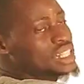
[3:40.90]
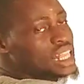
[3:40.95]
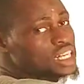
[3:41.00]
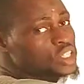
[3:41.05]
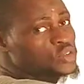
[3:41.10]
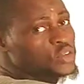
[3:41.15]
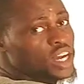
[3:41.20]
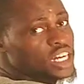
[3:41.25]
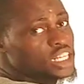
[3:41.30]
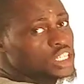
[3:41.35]

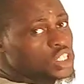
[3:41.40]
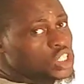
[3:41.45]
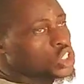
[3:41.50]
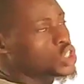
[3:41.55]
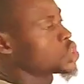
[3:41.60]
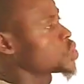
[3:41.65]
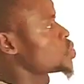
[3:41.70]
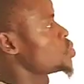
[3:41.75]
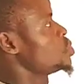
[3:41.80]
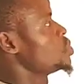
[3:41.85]
classified
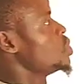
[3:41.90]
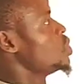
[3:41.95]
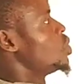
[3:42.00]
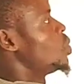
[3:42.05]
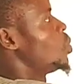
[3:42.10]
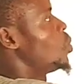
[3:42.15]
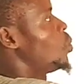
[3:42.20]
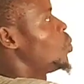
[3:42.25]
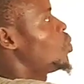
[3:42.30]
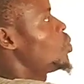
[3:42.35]
into 2.
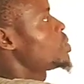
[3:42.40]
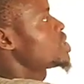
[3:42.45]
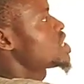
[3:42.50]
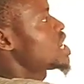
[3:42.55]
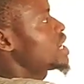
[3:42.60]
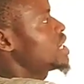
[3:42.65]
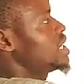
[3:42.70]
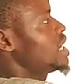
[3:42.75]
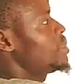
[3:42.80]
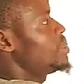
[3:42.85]
We'll be
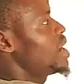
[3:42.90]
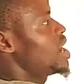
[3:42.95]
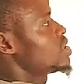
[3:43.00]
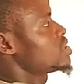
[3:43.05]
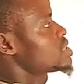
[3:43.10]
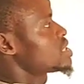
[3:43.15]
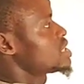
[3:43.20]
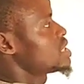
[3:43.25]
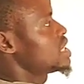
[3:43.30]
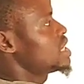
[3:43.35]
talking
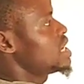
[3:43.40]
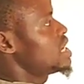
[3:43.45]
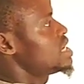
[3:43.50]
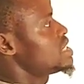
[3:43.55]
about the